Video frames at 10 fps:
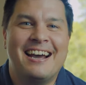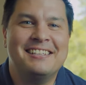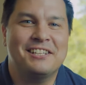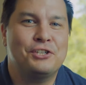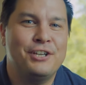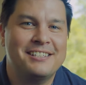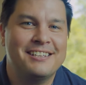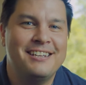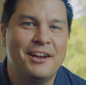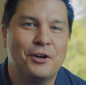guys, it's
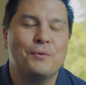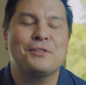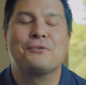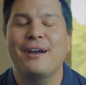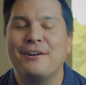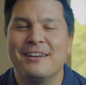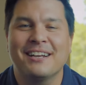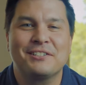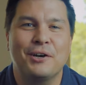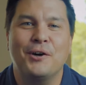Jason Yeager with Greater
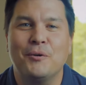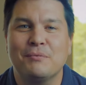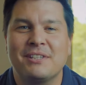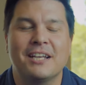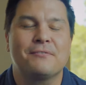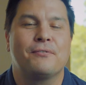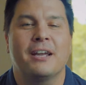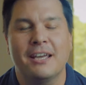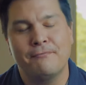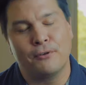Nixa Homes. Thanks
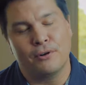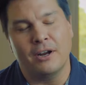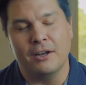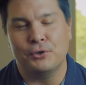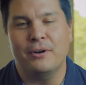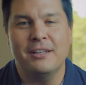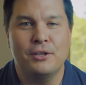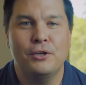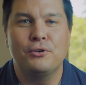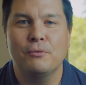for, again for uh, joining
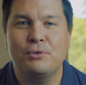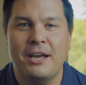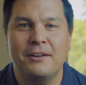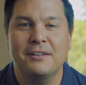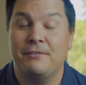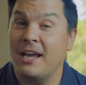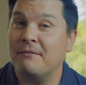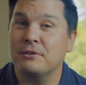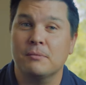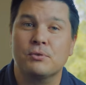the YouTube channel. If you
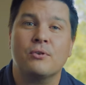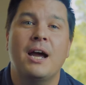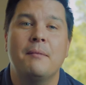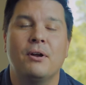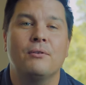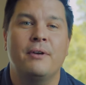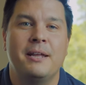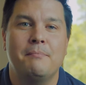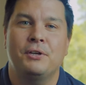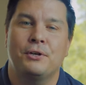haven't subscribed
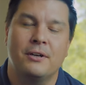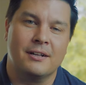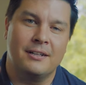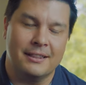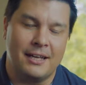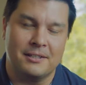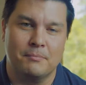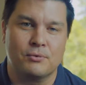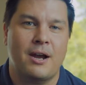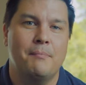already, be sure to click that
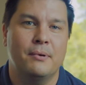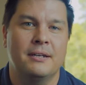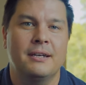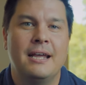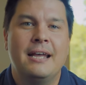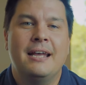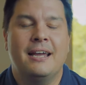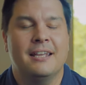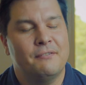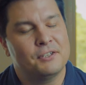subscribe button
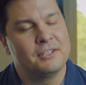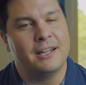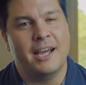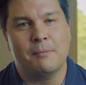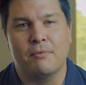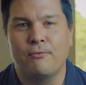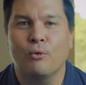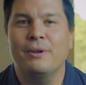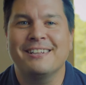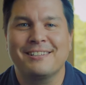and give us a like
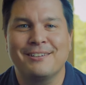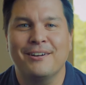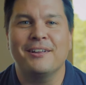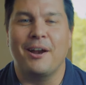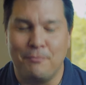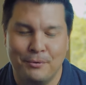before we get started. I